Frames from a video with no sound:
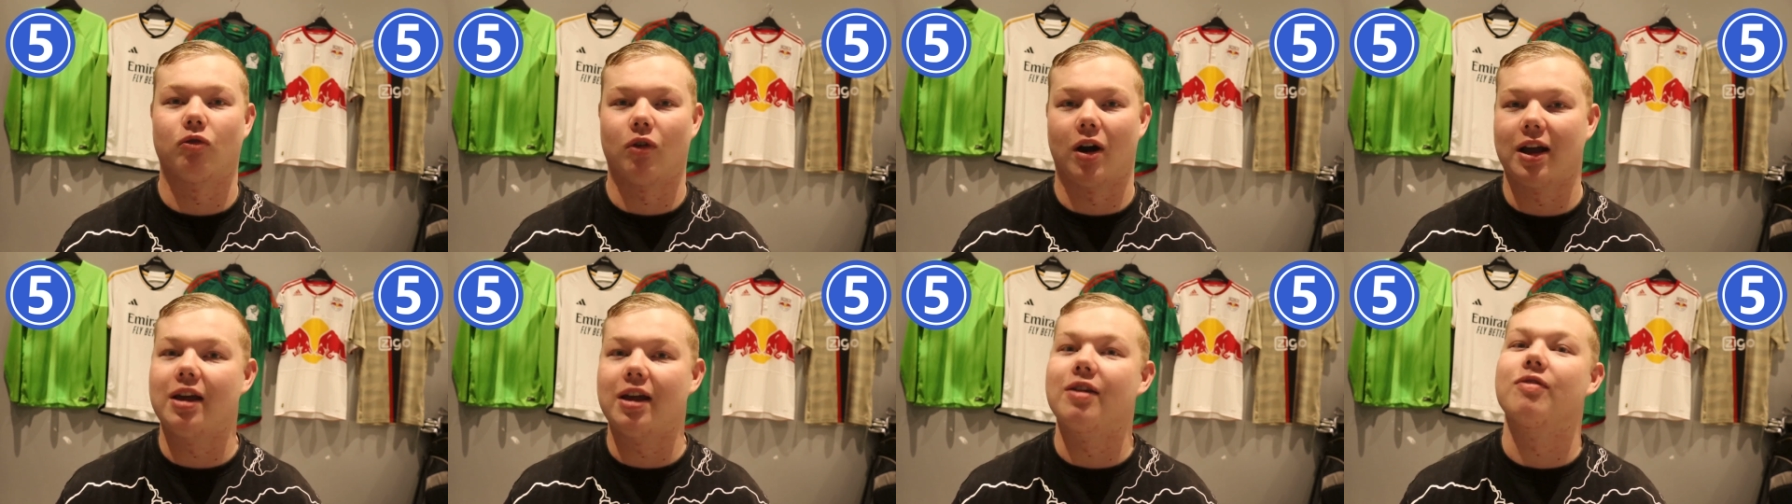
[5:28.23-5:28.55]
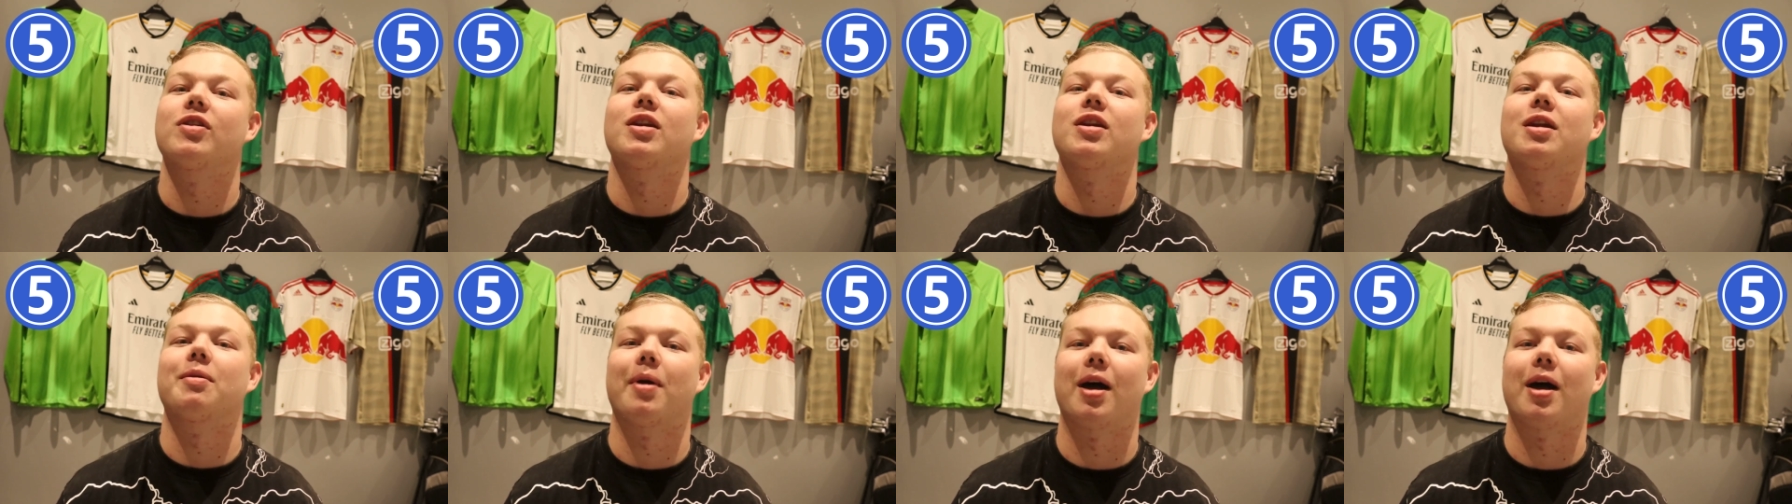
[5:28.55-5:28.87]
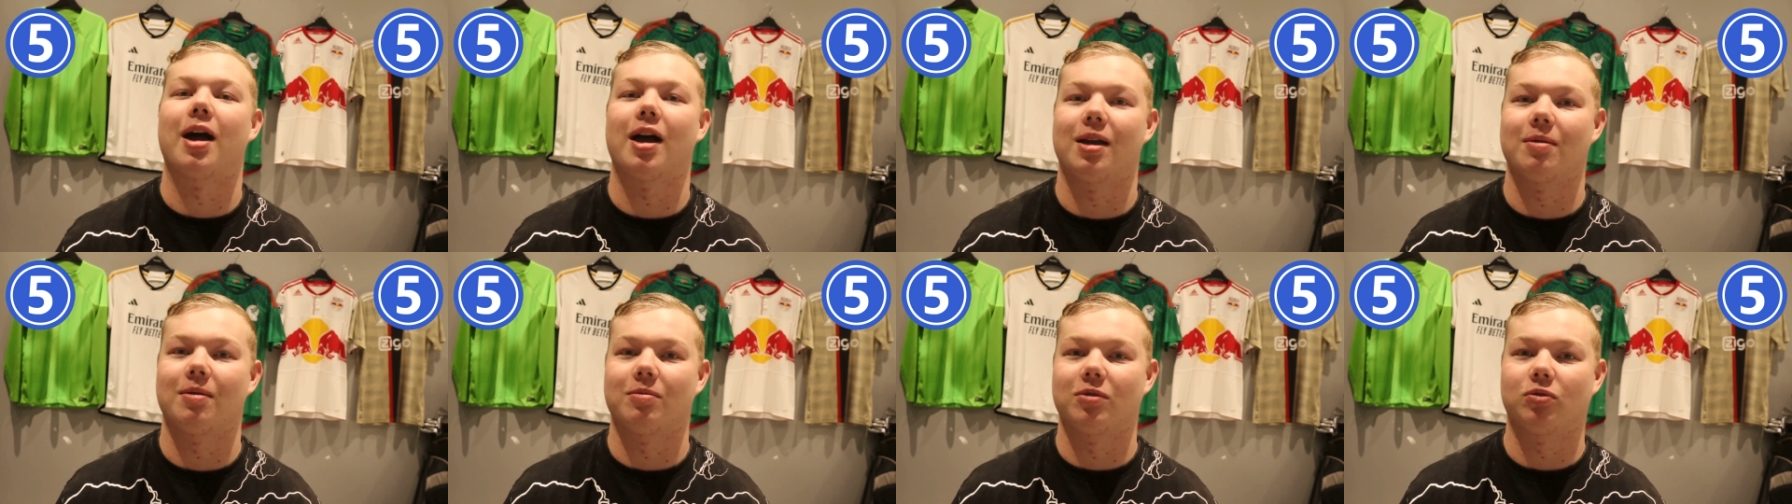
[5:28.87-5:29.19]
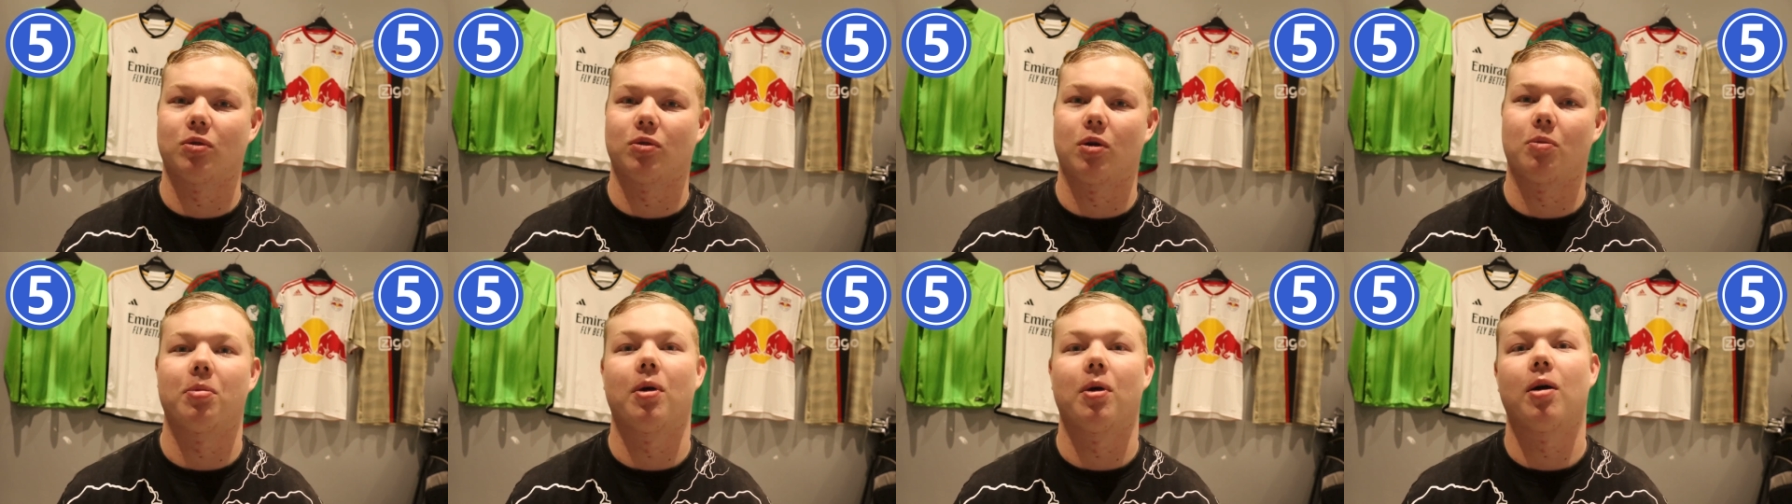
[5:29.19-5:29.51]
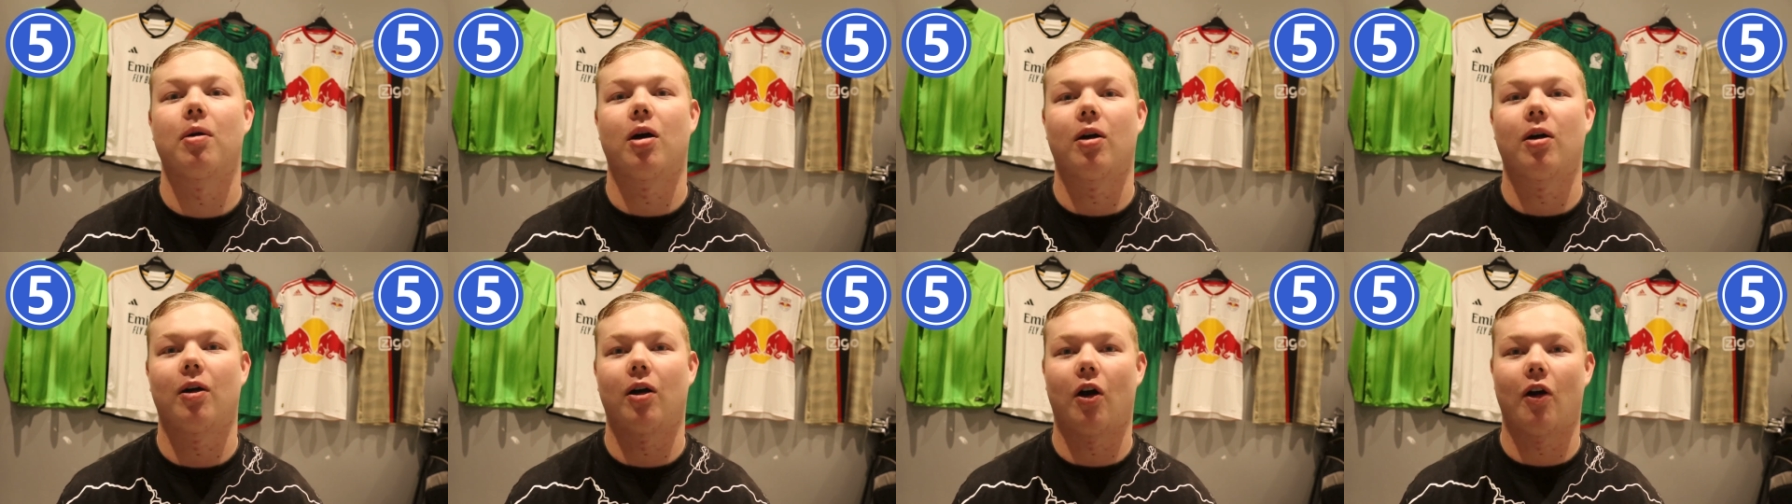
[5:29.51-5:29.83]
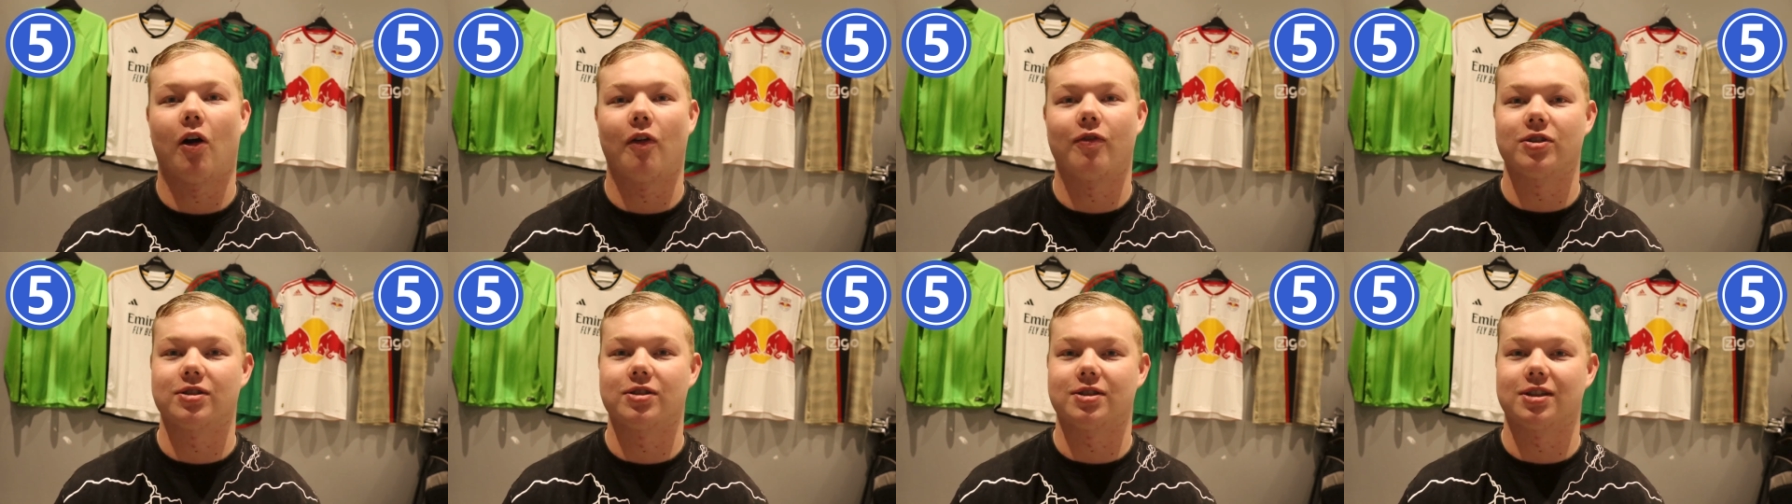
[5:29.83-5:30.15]
raving about him as well, but
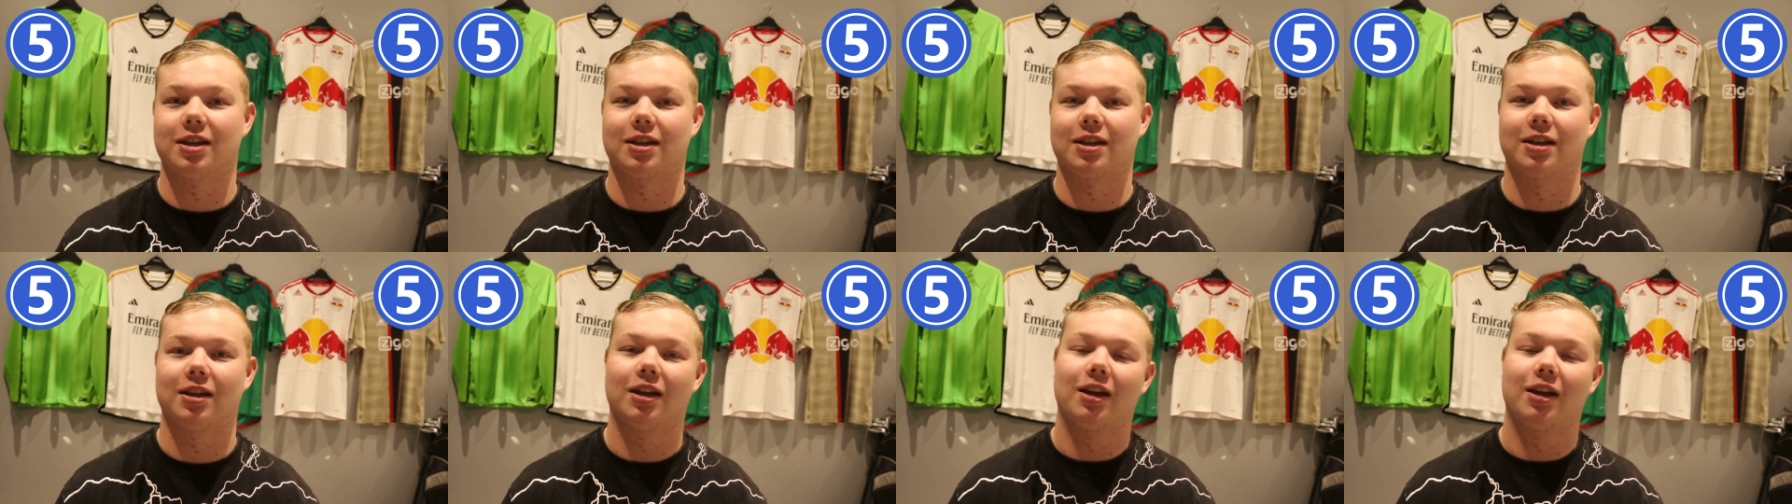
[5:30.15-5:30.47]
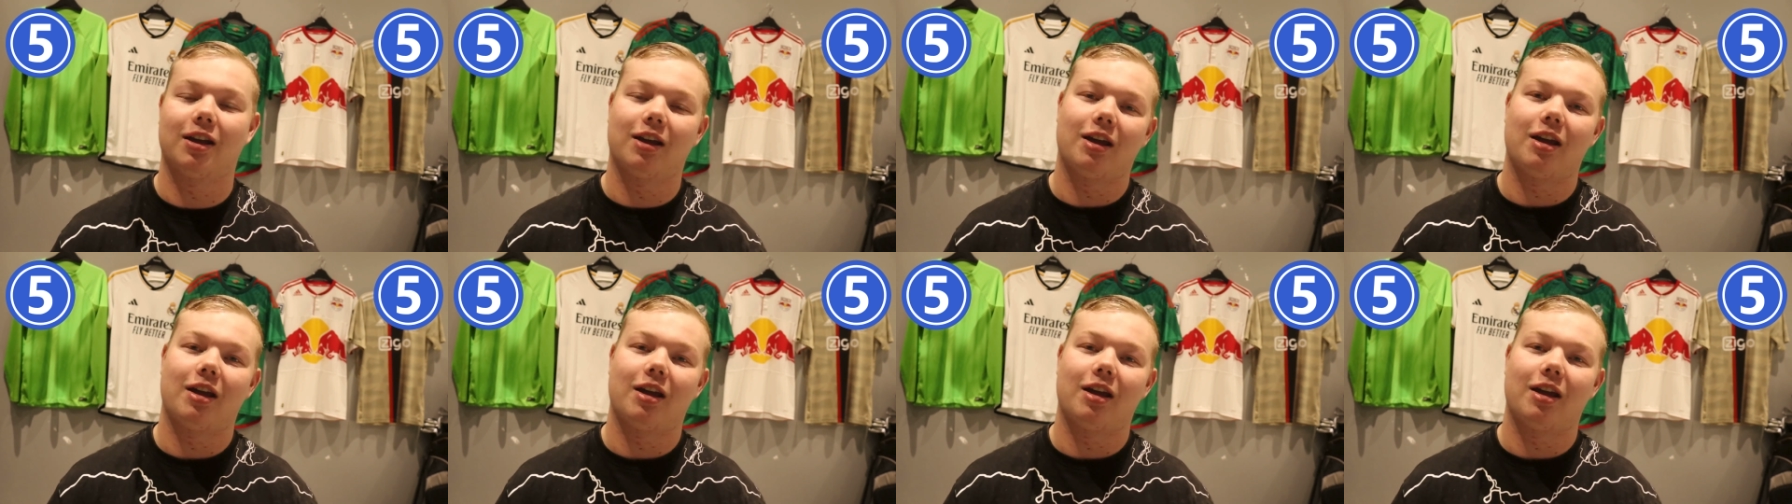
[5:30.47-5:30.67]
obviously